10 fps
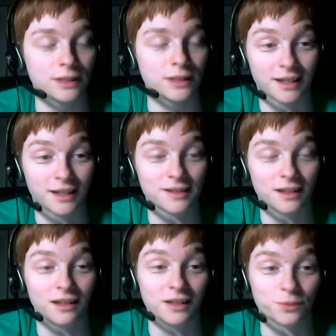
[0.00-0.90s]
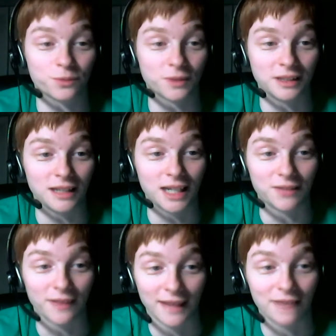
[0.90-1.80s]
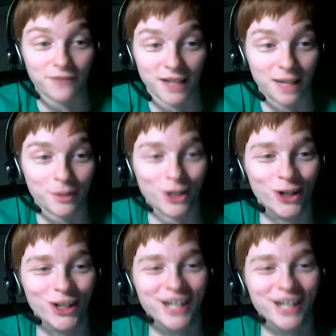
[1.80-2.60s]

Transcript: and like I said, it's really not even that phenomenal.